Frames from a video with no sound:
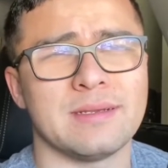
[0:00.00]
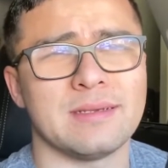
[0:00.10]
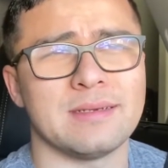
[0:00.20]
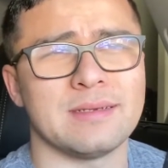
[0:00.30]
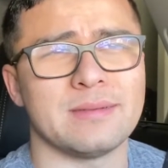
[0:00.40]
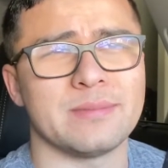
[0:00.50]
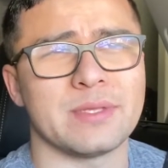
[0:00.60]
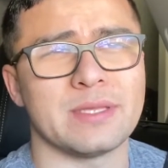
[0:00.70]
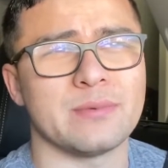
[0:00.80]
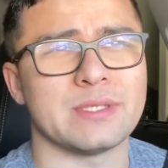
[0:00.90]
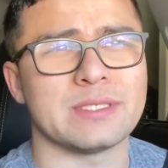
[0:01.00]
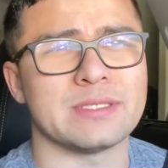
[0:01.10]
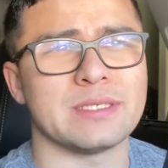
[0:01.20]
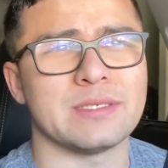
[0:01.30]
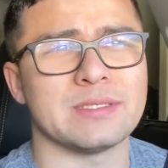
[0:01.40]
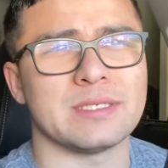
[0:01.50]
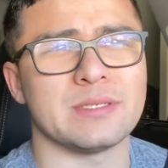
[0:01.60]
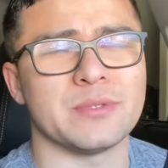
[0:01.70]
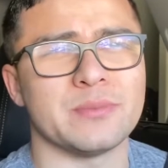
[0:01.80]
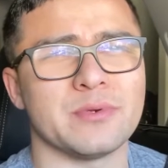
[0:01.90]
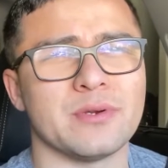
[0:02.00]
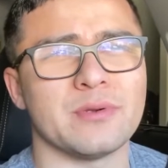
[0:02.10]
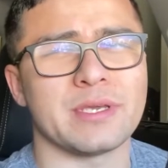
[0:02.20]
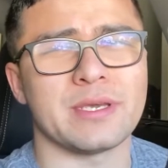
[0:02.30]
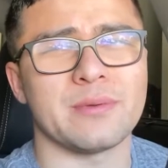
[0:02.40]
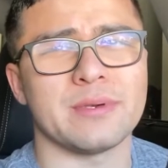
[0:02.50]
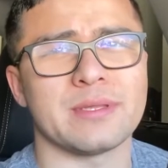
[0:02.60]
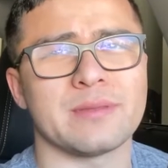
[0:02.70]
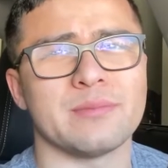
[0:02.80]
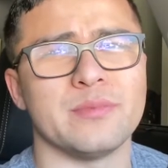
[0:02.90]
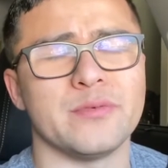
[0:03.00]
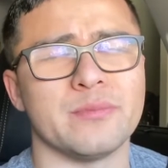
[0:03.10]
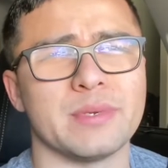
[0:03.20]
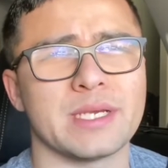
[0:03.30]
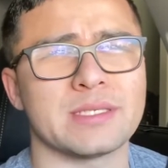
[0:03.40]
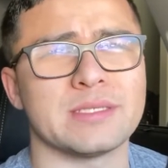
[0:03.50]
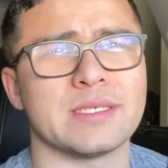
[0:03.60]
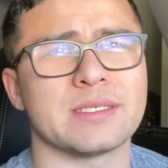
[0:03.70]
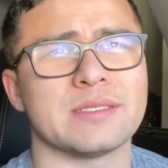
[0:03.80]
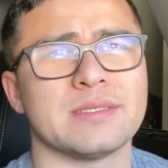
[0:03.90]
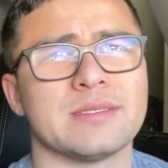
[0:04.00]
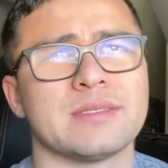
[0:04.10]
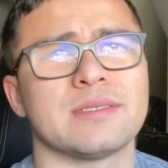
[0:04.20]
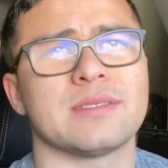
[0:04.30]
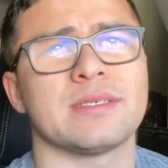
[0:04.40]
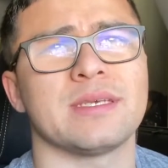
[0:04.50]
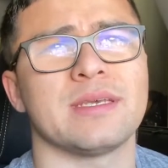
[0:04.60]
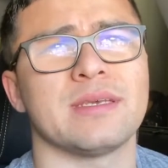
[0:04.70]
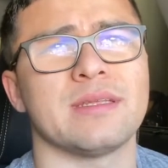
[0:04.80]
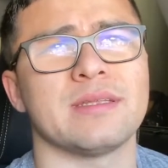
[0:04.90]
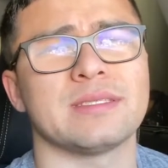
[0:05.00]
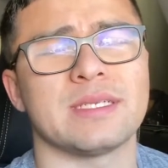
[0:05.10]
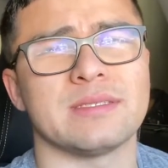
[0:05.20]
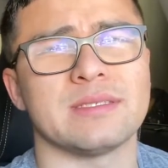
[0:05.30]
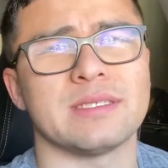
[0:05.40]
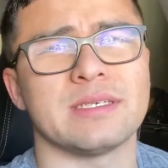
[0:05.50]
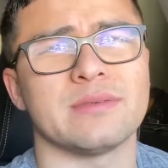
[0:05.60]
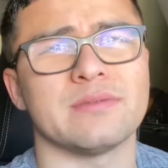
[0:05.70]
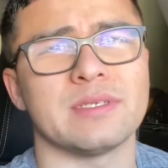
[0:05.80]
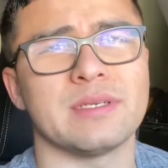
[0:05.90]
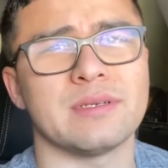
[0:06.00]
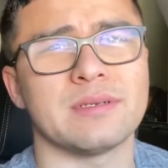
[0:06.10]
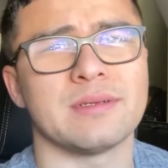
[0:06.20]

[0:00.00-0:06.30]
And then once it sells, then I'll be more okay with moving back to Texas and settling down over here